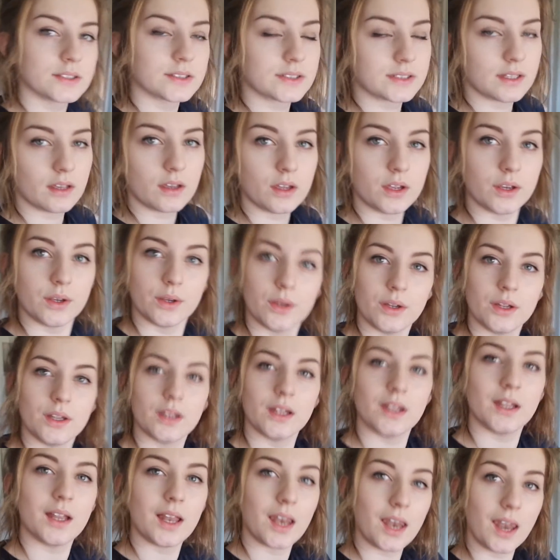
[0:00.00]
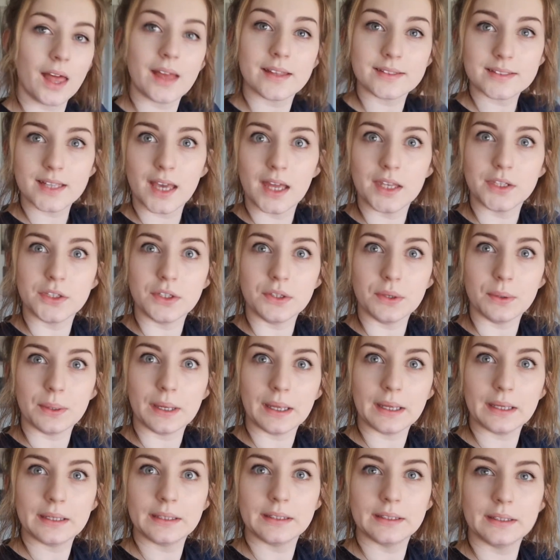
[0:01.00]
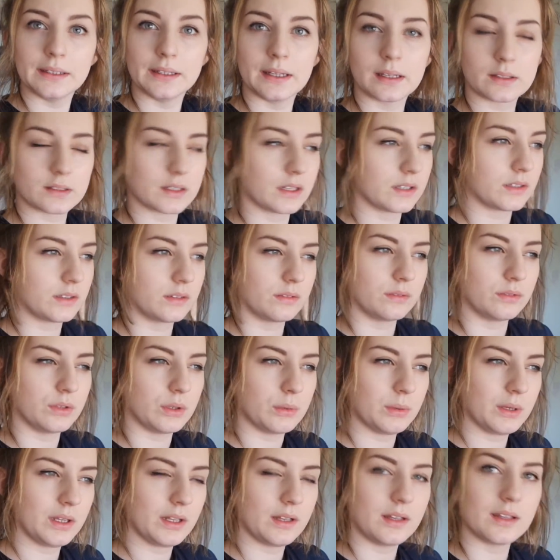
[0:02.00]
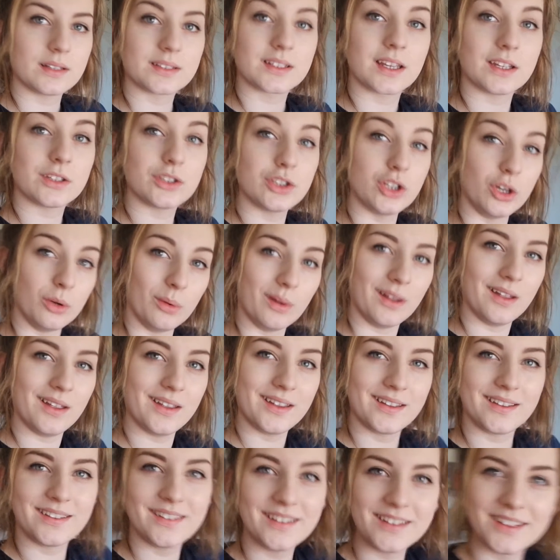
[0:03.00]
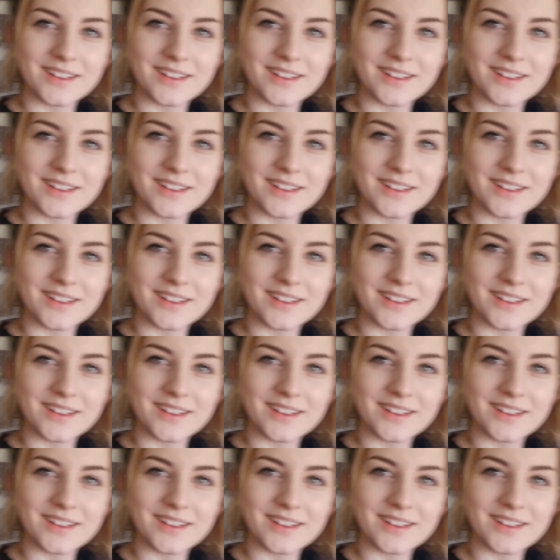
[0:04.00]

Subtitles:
So, let's get to it. Let's get to it.